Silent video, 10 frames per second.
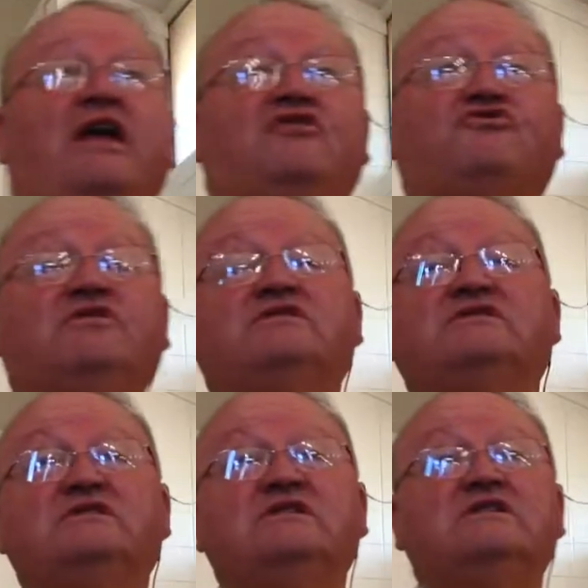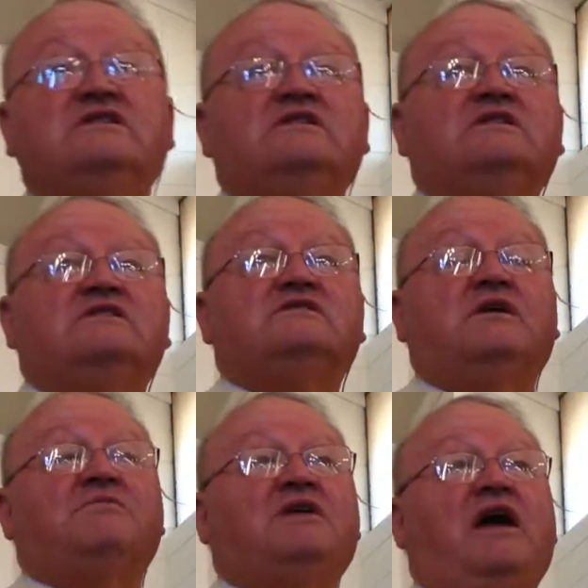hatreds,
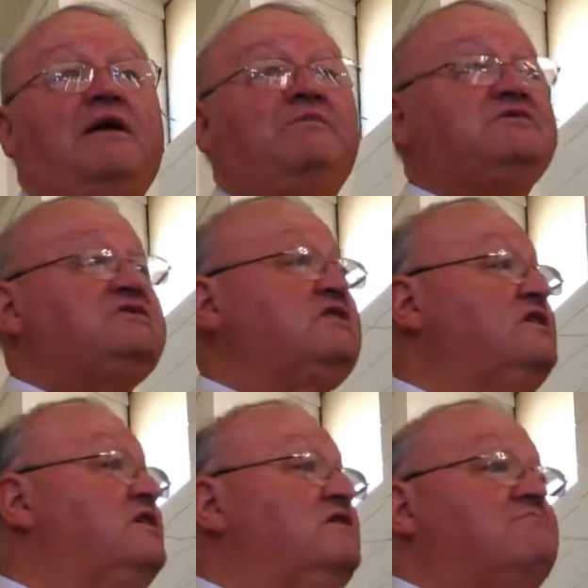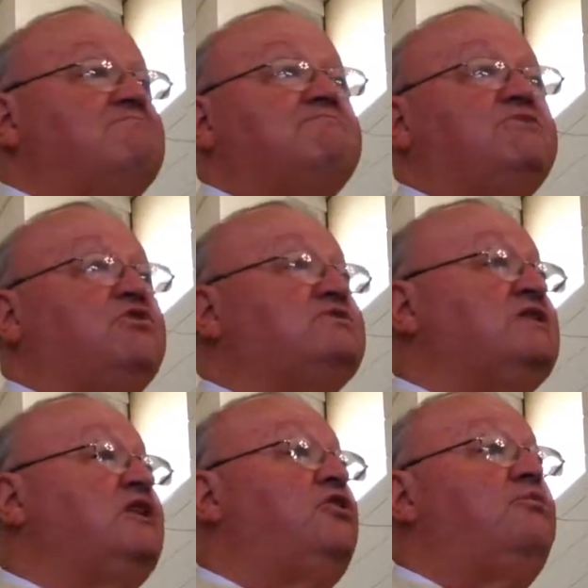sometimes those
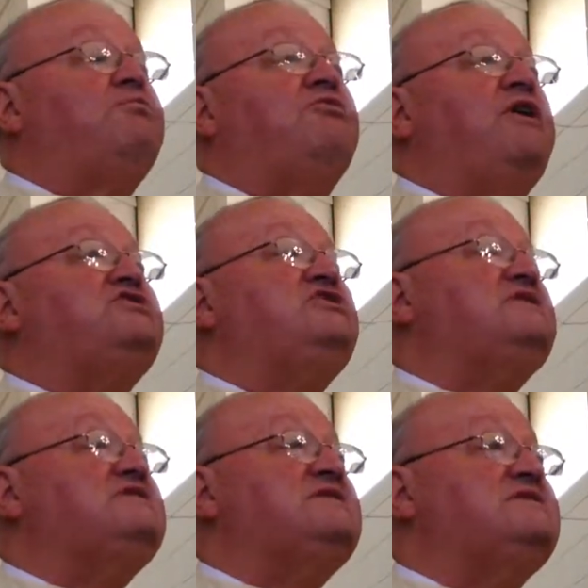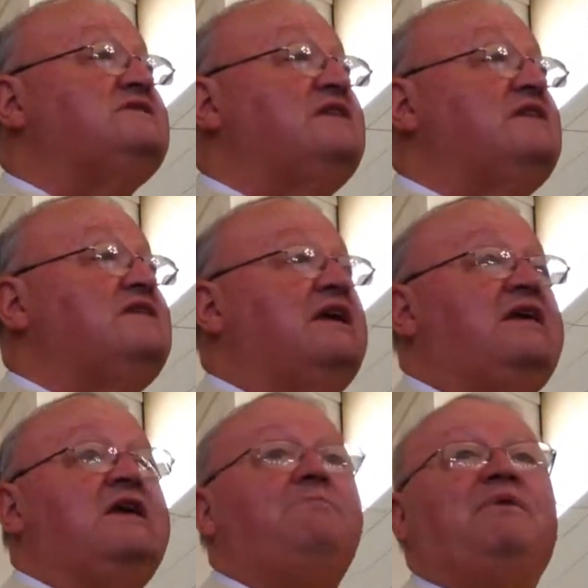little prejudices that
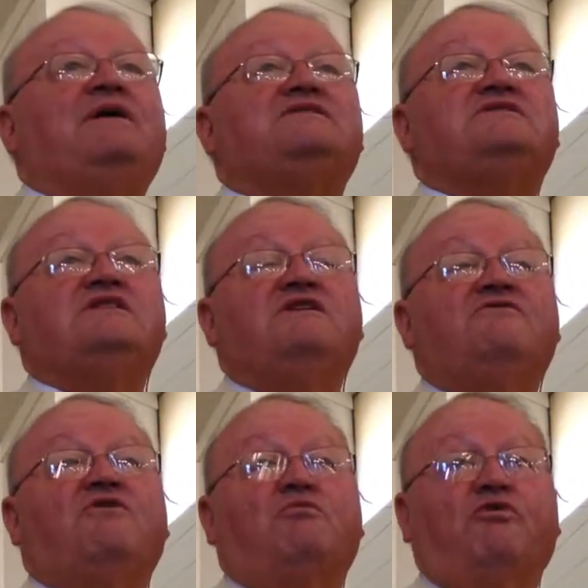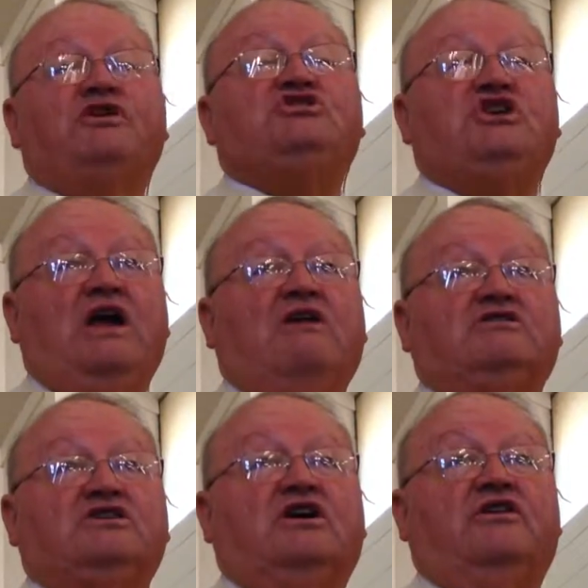keep us from reaching out
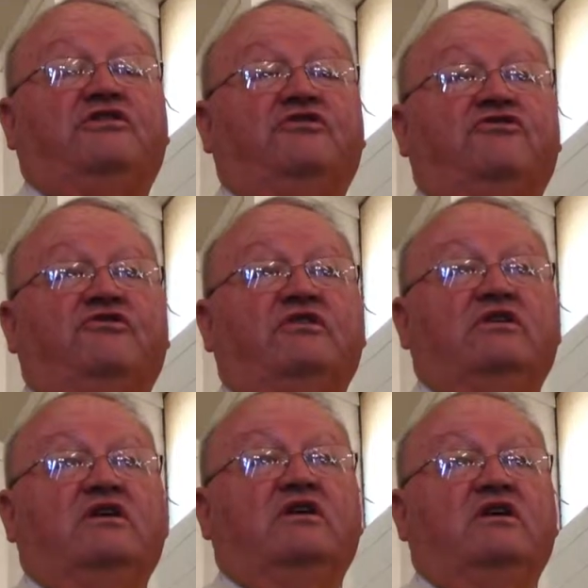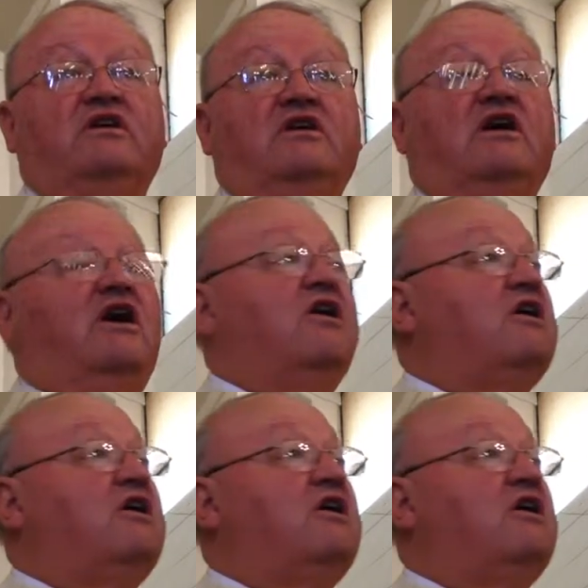to others. Our